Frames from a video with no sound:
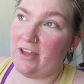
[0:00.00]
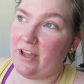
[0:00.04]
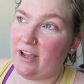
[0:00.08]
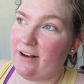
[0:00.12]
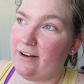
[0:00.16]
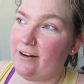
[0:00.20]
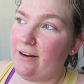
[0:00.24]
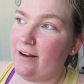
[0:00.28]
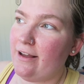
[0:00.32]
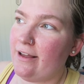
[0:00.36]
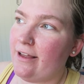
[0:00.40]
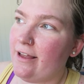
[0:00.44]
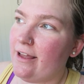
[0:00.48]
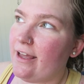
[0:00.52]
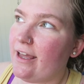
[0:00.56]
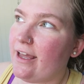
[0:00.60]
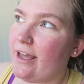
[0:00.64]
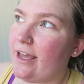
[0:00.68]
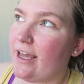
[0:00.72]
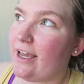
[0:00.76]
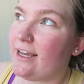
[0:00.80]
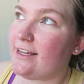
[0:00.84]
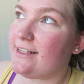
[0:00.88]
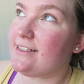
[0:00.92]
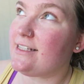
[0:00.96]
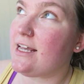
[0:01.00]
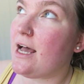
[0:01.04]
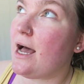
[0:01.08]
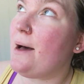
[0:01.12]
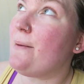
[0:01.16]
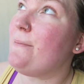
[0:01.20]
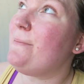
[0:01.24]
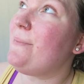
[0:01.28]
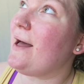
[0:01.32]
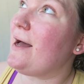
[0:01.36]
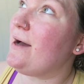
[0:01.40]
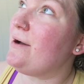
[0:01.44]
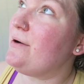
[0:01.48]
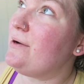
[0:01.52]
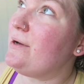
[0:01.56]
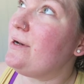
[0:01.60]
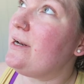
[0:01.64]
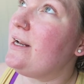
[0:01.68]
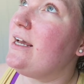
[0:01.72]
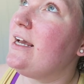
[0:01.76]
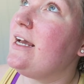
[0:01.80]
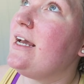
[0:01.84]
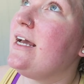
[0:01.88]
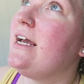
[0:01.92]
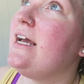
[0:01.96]
there, it's about,
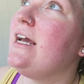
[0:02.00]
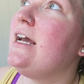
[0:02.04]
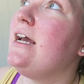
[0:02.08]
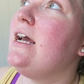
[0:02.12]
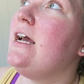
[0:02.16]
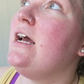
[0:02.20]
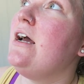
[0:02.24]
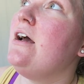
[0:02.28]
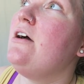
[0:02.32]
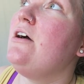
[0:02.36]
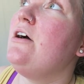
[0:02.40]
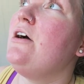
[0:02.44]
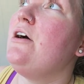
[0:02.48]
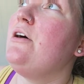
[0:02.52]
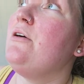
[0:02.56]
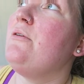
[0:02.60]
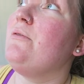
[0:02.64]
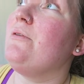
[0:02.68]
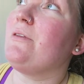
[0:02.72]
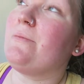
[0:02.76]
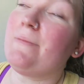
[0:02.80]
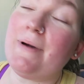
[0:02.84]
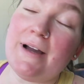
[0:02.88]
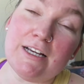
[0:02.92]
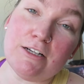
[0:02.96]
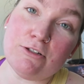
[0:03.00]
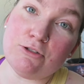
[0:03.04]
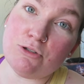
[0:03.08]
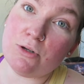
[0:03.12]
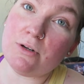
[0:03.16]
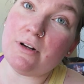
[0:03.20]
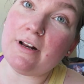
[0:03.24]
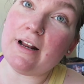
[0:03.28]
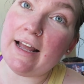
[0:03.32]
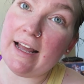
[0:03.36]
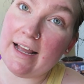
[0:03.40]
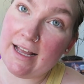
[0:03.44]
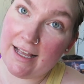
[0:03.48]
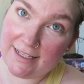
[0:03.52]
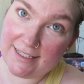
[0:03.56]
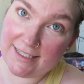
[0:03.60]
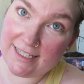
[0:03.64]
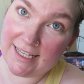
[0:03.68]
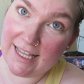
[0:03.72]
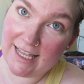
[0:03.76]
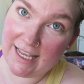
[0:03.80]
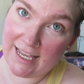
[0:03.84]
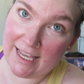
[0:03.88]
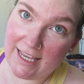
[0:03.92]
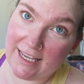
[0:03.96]
with my short ass
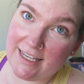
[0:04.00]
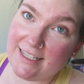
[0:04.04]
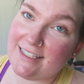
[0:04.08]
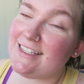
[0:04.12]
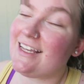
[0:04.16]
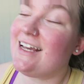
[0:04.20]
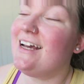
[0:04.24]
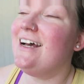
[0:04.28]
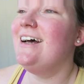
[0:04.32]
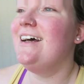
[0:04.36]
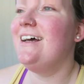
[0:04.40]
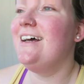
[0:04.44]
legs,